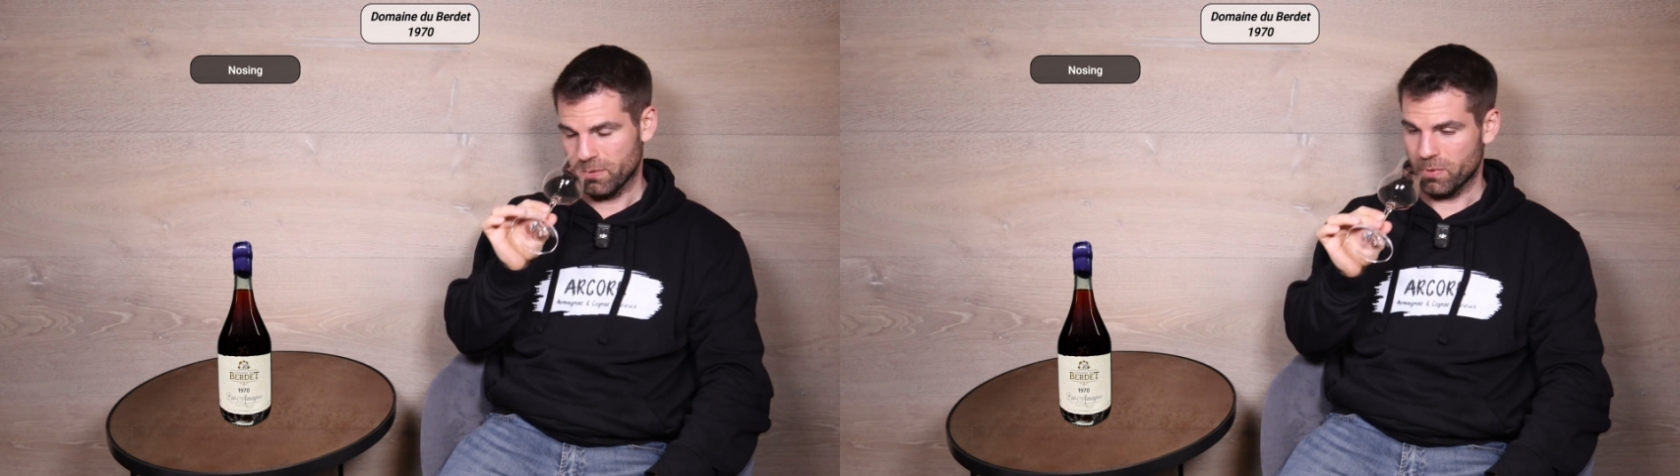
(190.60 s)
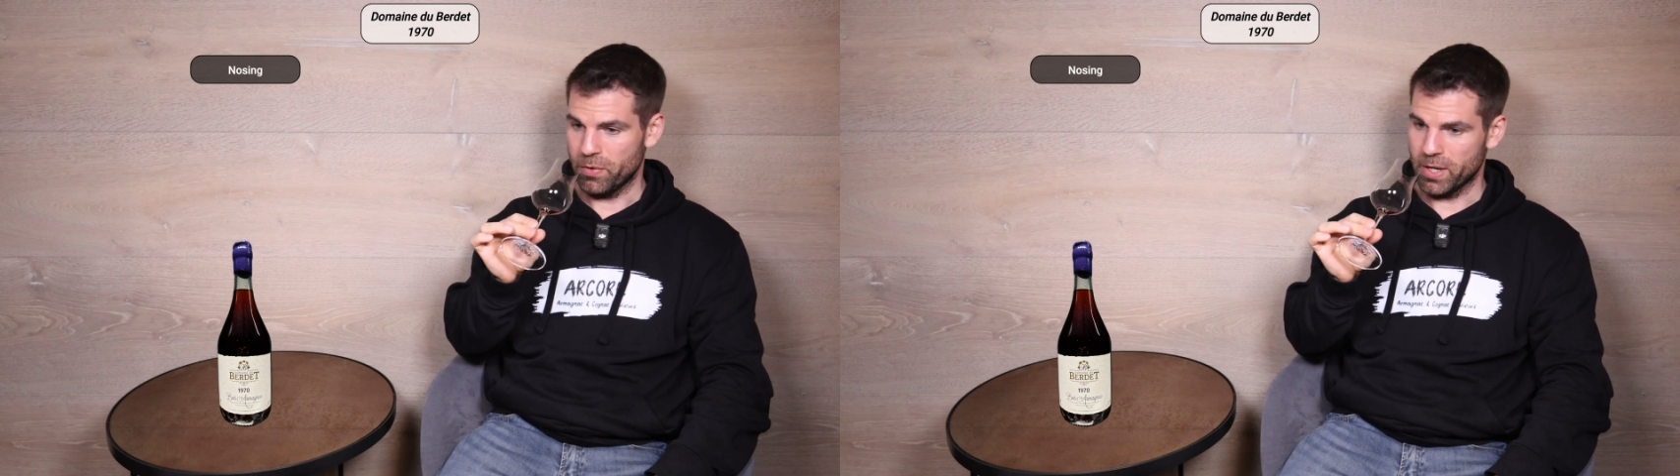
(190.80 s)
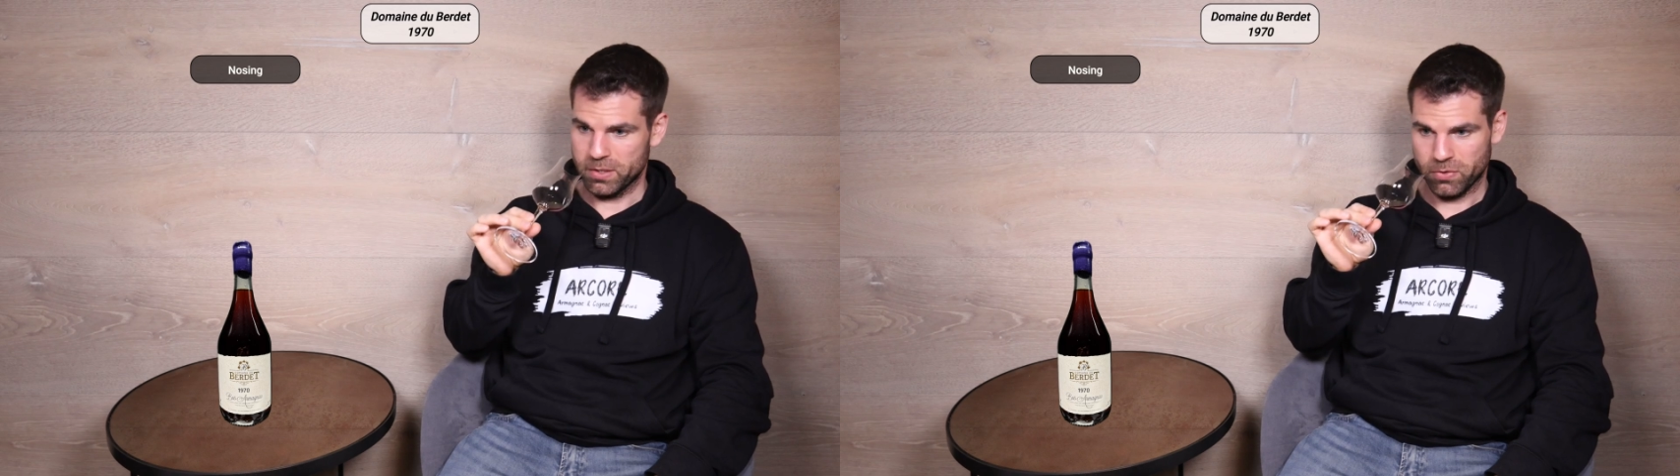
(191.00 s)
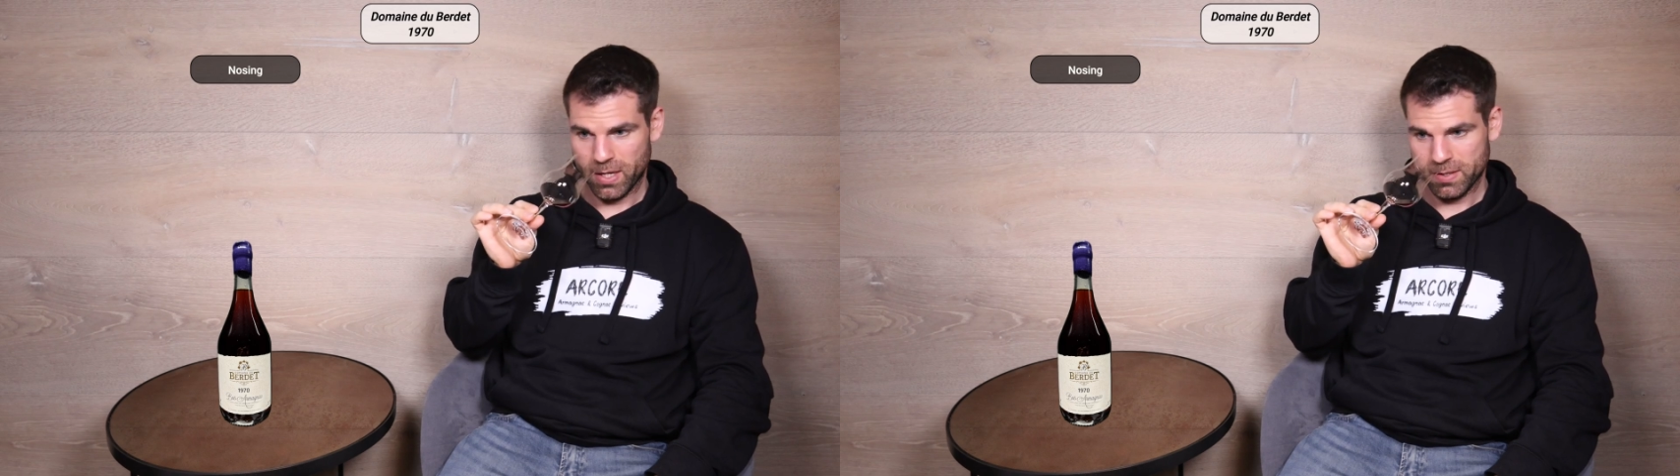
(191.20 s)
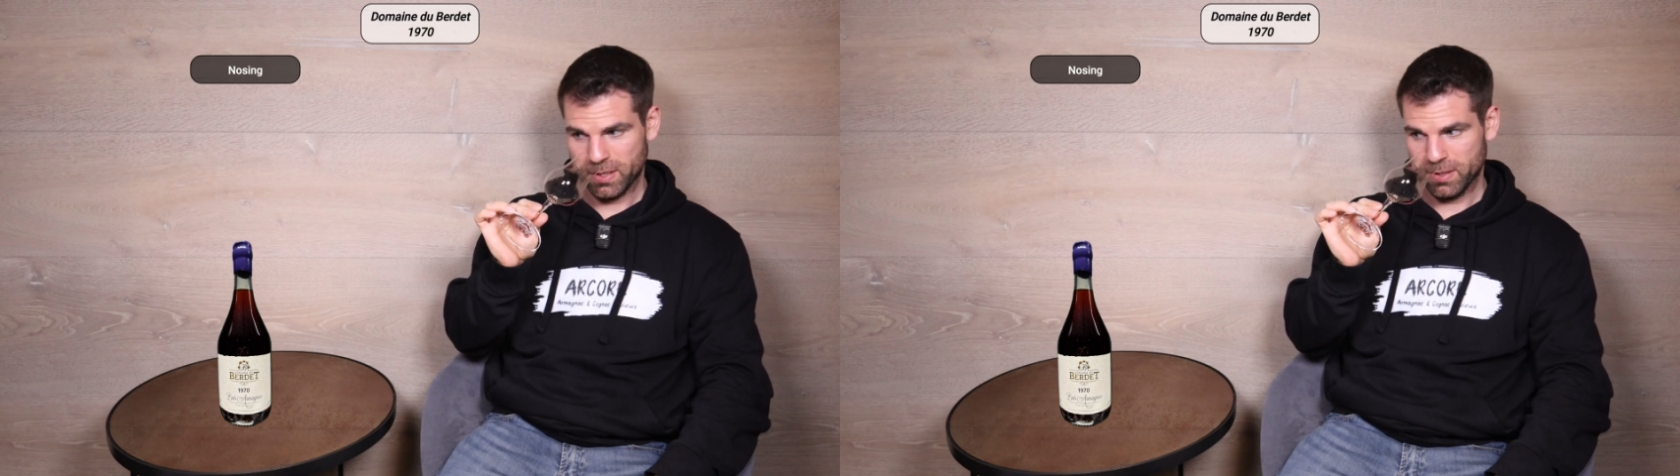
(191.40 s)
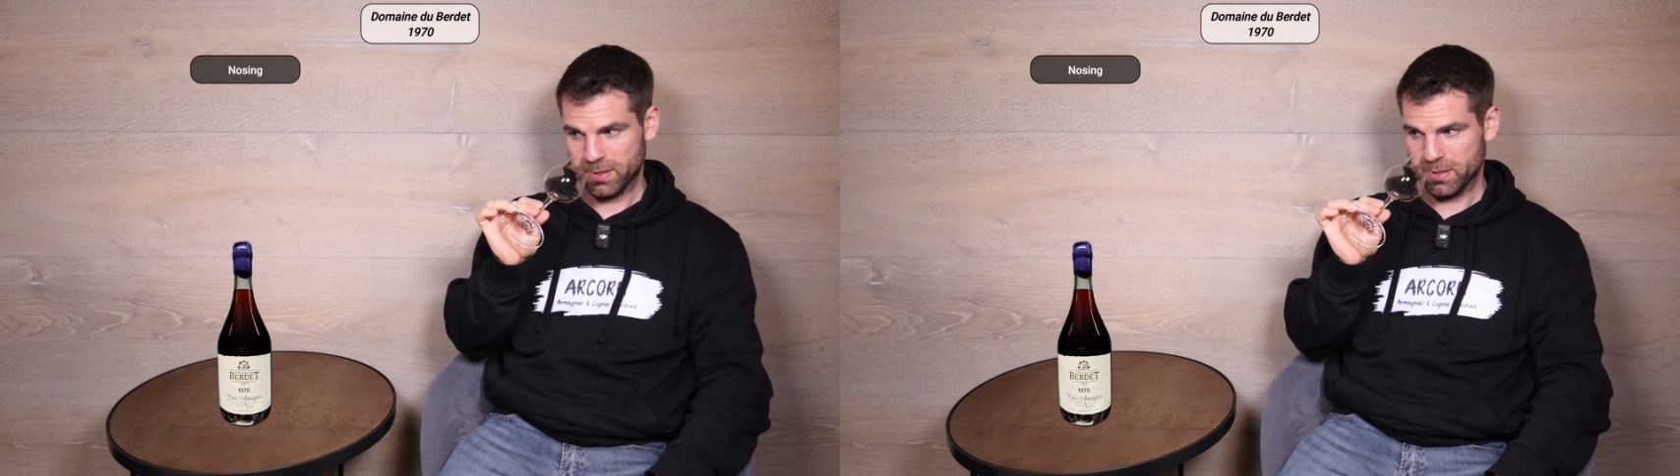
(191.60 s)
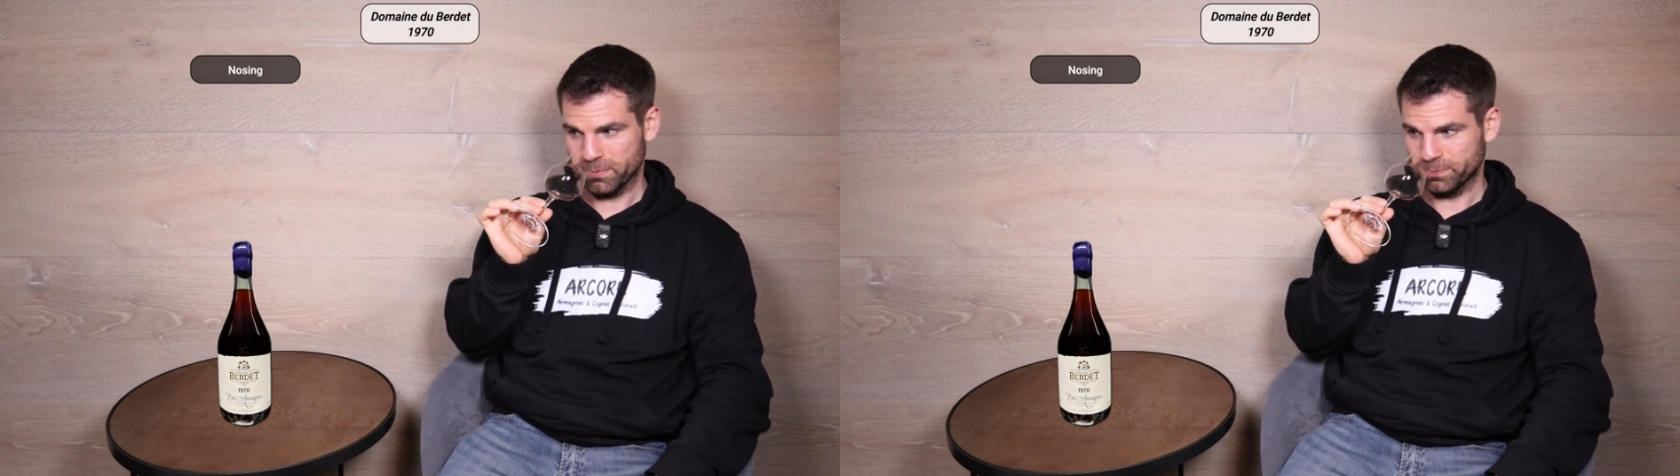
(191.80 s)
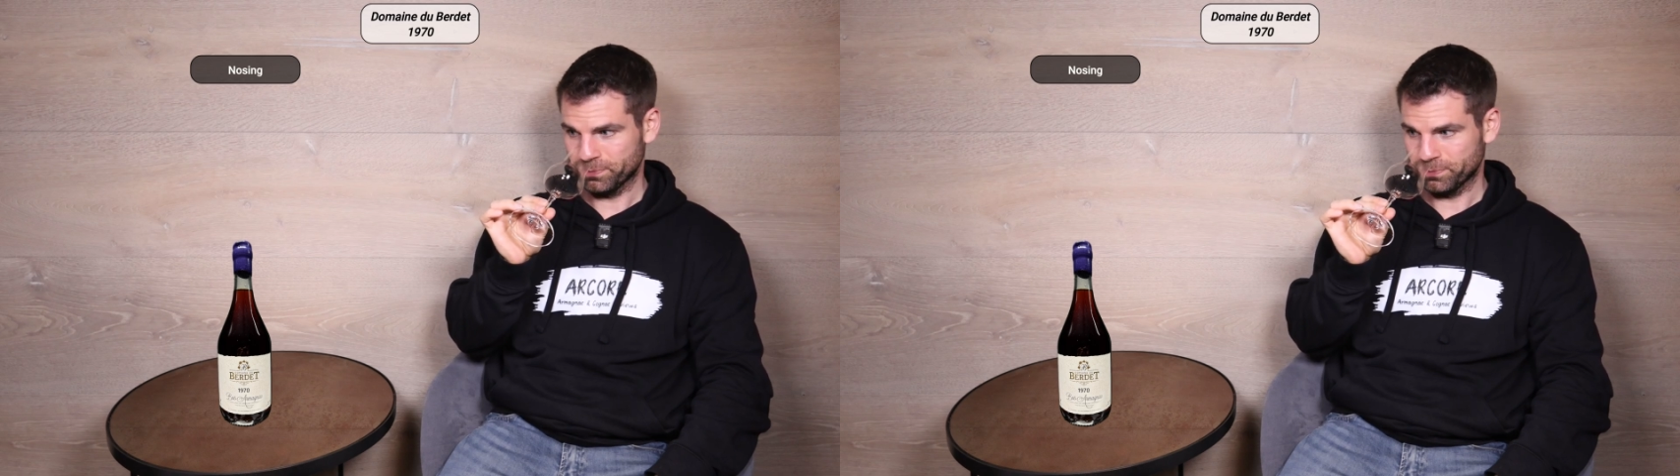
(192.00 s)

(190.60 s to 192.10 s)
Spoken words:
Very nice raisins,